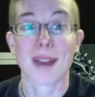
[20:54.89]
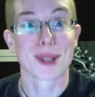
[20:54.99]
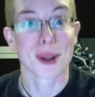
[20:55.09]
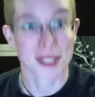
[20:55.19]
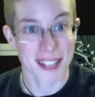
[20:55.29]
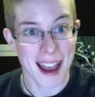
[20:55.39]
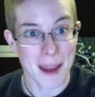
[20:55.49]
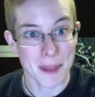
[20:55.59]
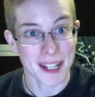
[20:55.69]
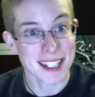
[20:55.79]
so
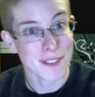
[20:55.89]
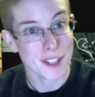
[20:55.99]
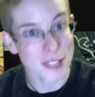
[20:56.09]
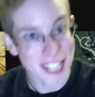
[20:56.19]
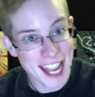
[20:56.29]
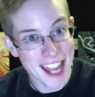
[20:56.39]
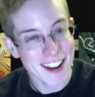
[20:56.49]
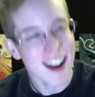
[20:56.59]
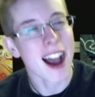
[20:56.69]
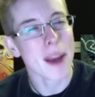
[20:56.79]
glad, because if you
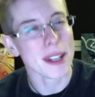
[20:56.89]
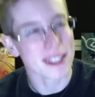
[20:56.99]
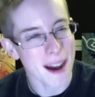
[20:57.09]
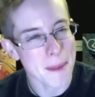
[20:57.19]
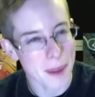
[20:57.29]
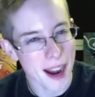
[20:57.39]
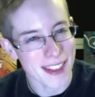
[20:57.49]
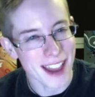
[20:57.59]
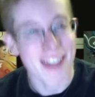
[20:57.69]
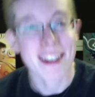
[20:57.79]
did, I would not
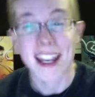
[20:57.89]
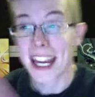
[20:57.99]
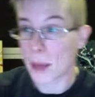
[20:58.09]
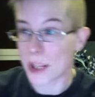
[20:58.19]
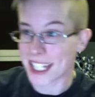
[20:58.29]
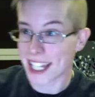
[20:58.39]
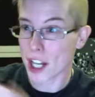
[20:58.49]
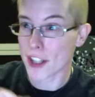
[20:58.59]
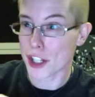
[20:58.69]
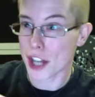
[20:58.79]
buy that. It would sit
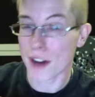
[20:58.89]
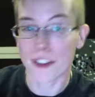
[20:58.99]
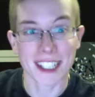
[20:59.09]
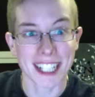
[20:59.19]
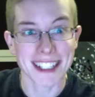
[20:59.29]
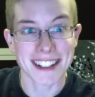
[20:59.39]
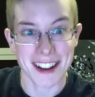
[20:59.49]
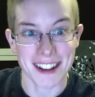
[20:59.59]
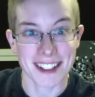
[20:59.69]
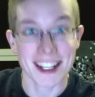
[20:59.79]
on the shelf collecting
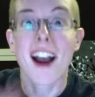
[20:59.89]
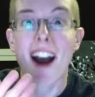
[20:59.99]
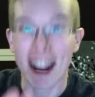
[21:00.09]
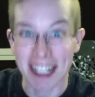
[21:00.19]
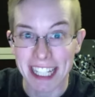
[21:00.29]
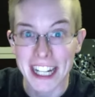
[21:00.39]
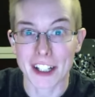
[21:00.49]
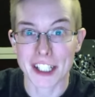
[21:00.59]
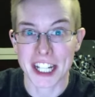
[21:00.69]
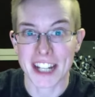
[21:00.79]
dust. I can guarantee you